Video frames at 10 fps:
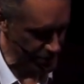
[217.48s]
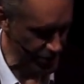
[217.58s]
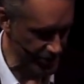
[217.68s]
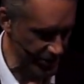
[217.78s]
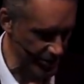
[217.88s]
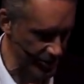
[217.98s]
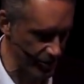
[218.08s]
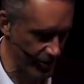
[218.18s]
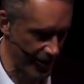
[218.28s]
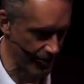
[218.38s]
she said,
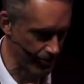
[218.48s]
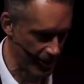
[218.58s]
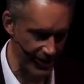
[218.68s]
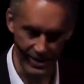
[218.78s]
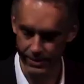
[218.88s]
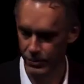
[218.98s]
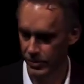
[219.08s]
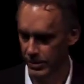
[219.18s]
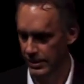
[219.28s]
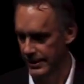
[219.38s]
you can't buy any
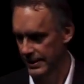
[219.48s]
more